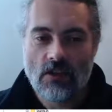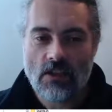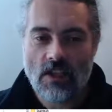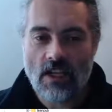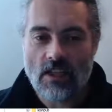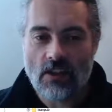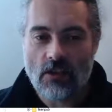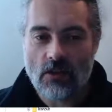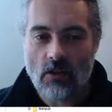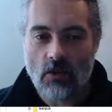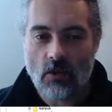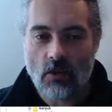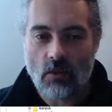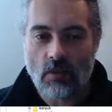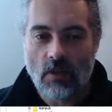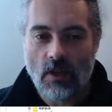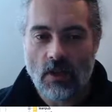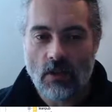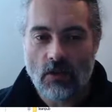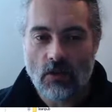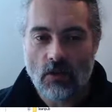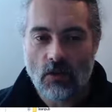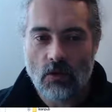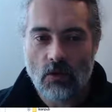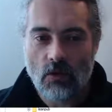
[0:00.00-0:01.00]
JSoup
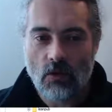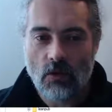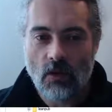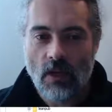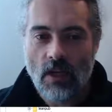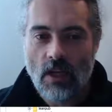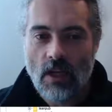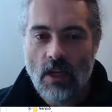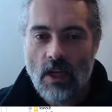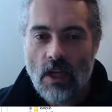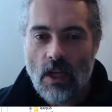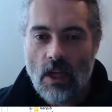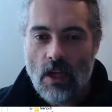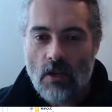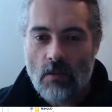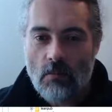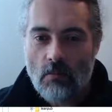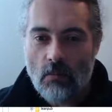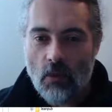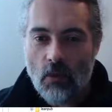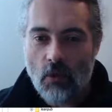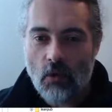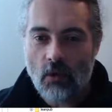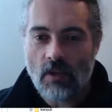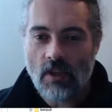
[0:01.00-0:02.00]
to
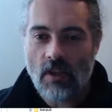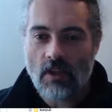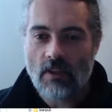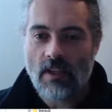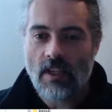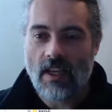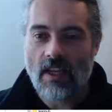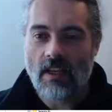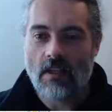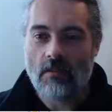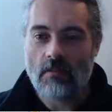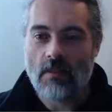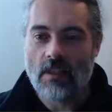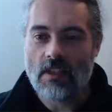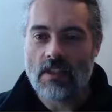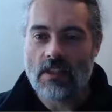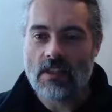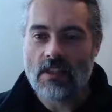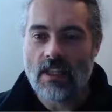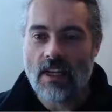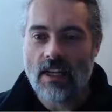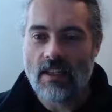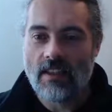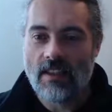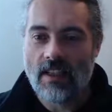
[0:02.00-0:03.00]
pull out the
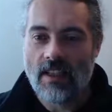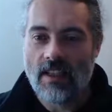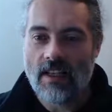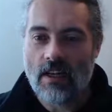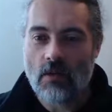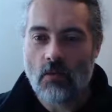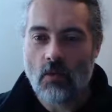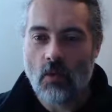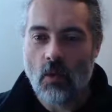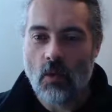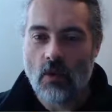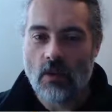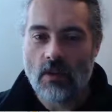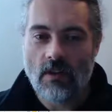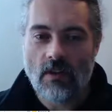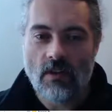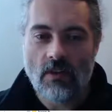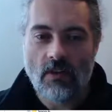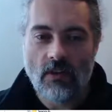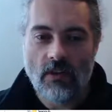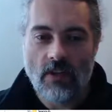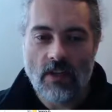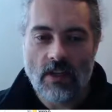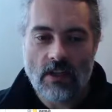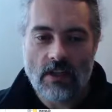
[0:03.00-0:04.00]
elements, and then I want
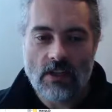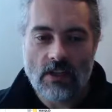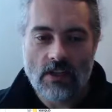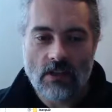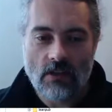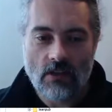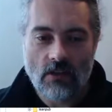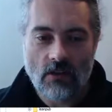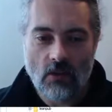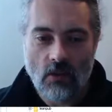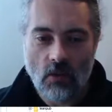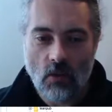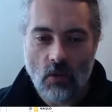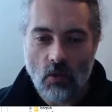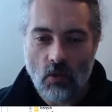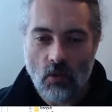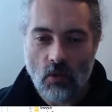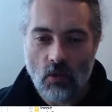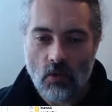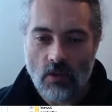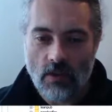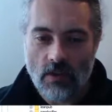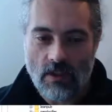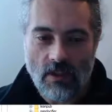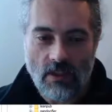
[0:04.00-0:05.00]
this
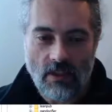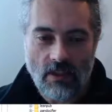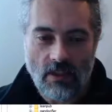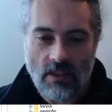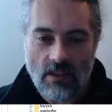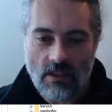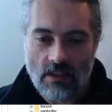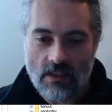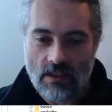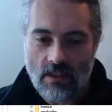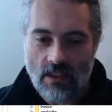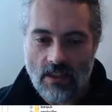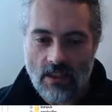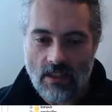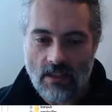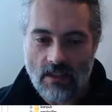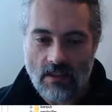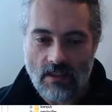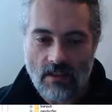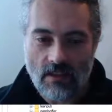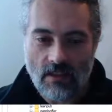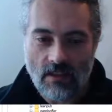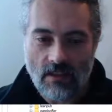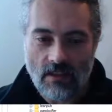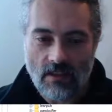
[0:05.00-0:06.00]
code that's
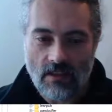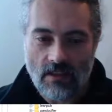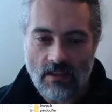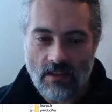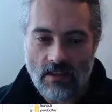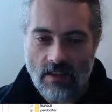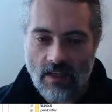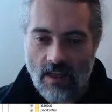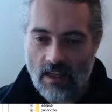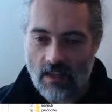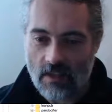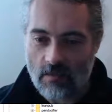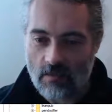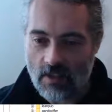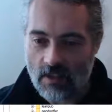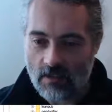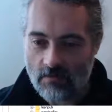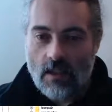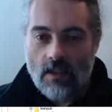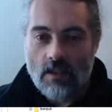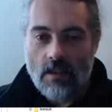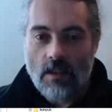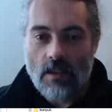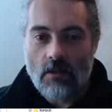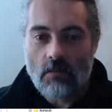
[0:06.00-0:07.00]
in the element.
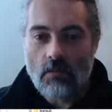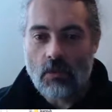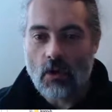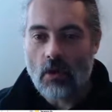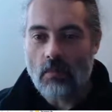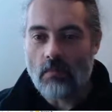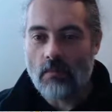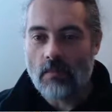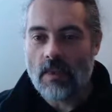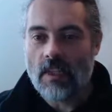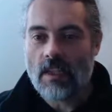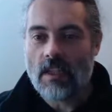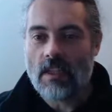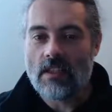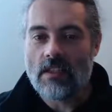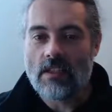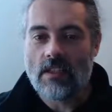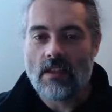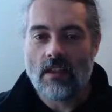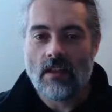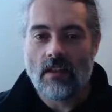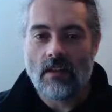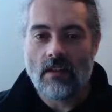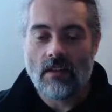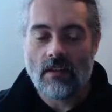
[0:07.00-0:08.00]
Now the problem
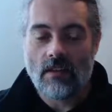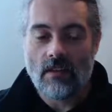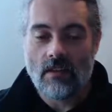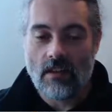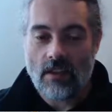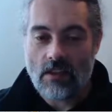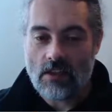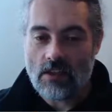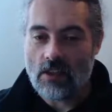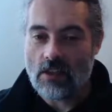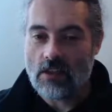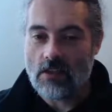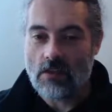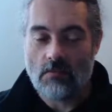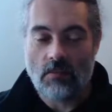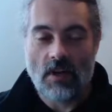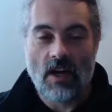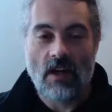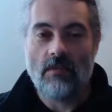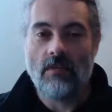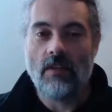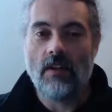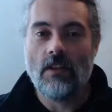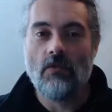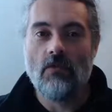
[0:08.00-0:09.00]
is, this is
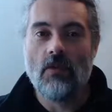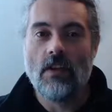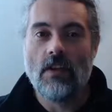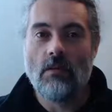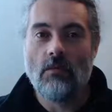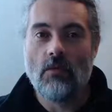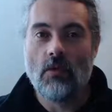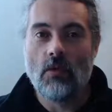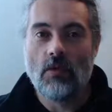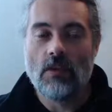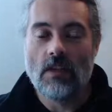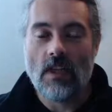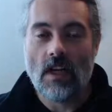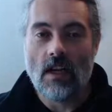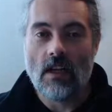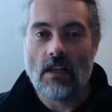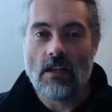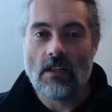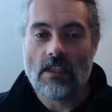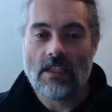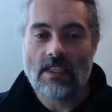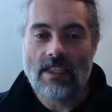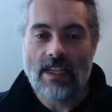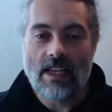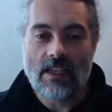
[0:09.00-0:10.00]
perfectly readable to
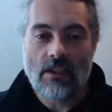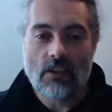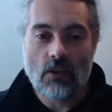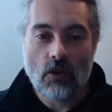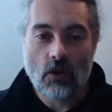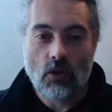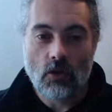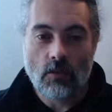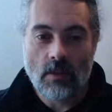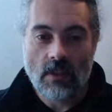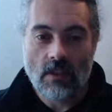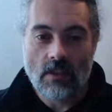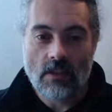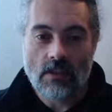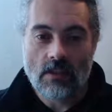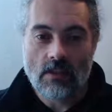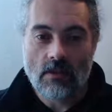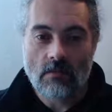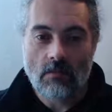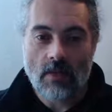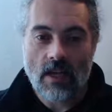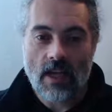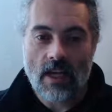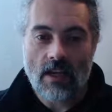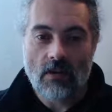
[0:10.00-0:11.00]
us as humans,
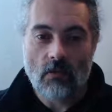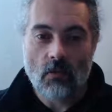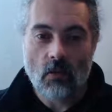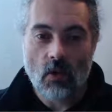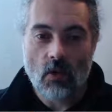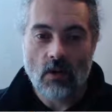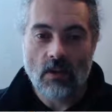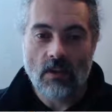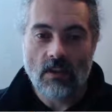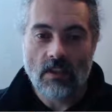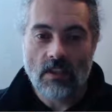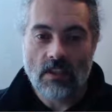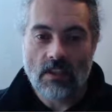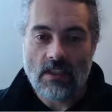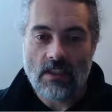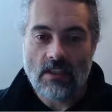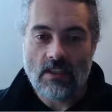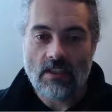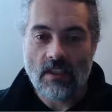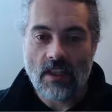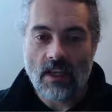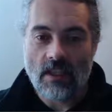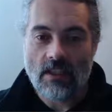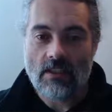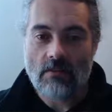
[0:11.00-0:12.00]
but I want
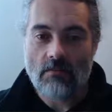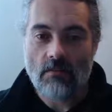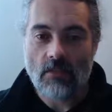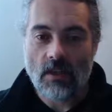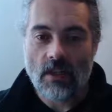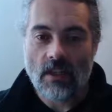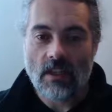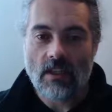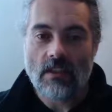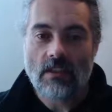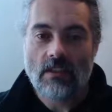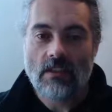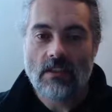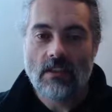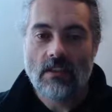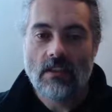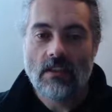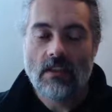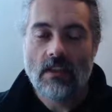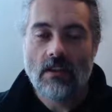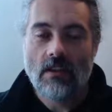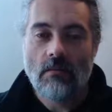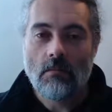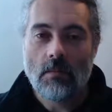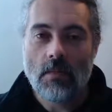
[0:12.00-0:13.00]
these line breaks.
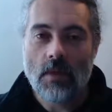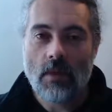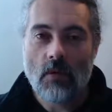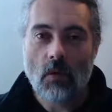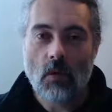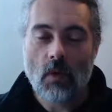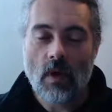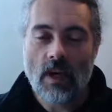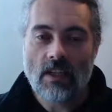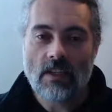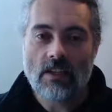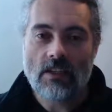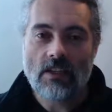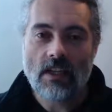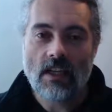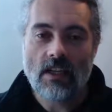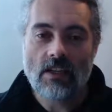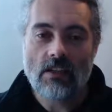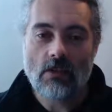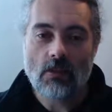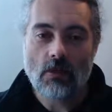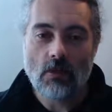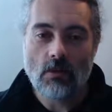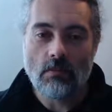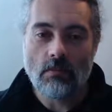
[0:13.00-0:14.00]
But when
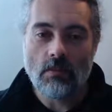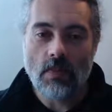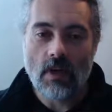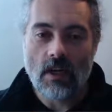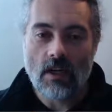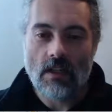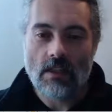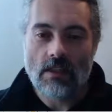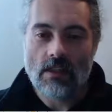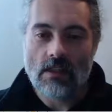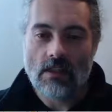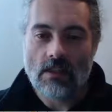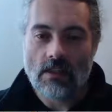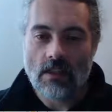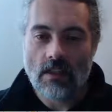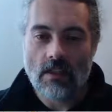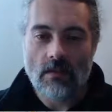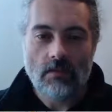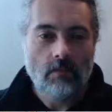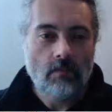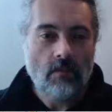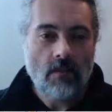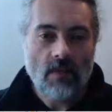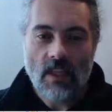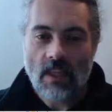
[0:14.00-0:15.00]
JSoup parses it,
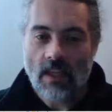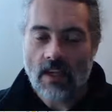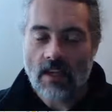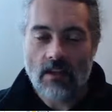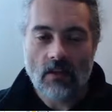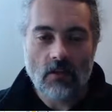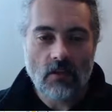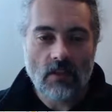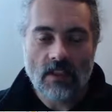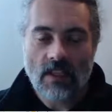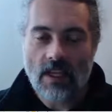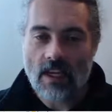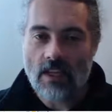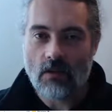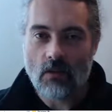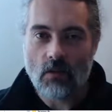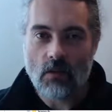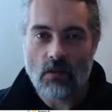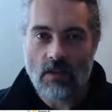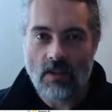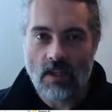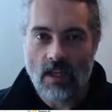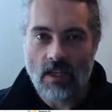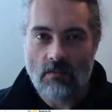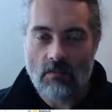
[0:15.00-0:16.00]
I don't get
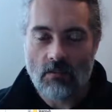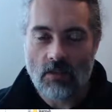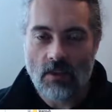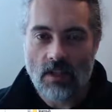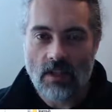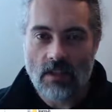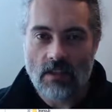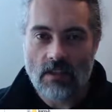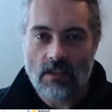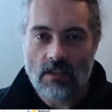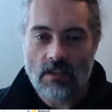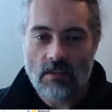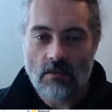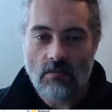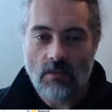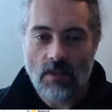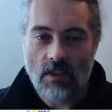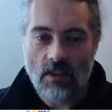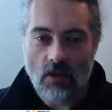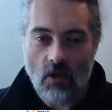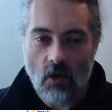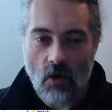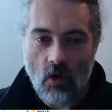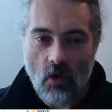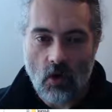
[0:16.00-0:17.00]
those line breaks
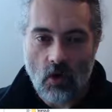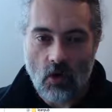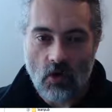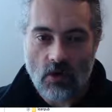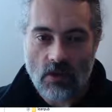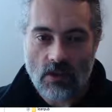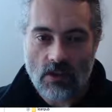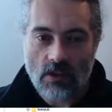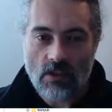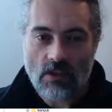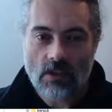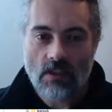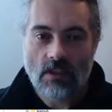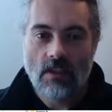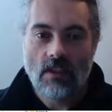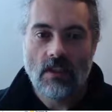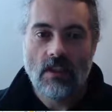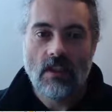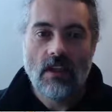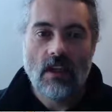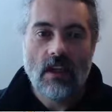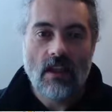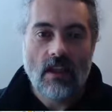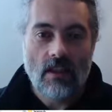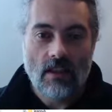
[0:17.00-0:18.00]
because
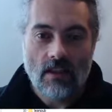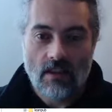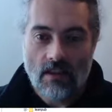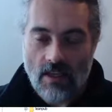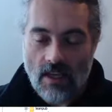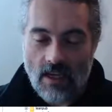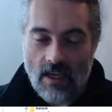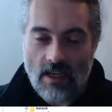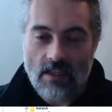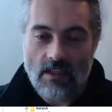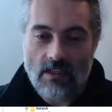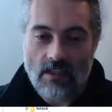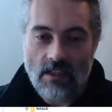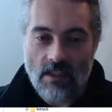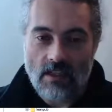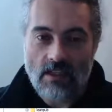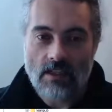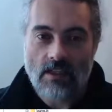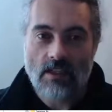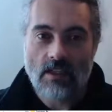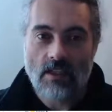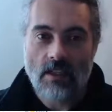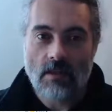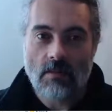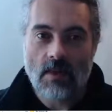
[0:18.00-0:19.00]
that is
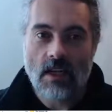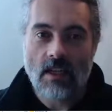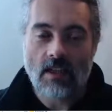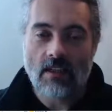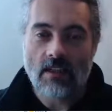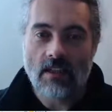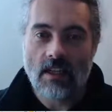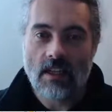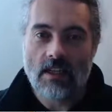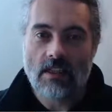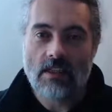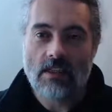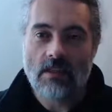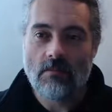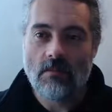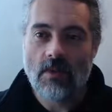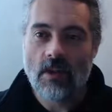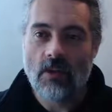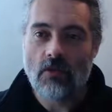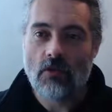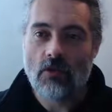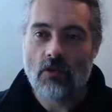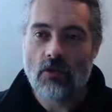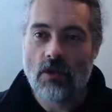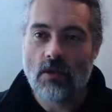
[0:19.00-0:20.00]
H T M L, and H T M
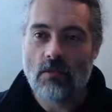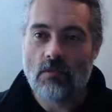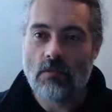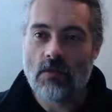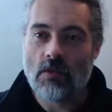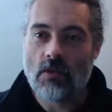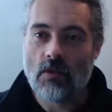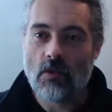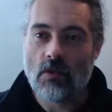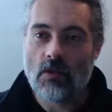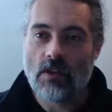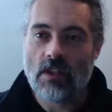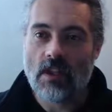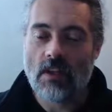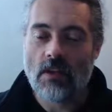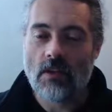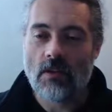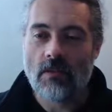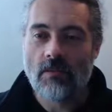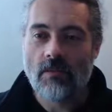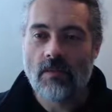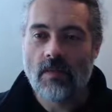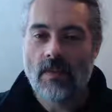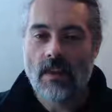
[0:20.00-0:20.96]
L trims those out.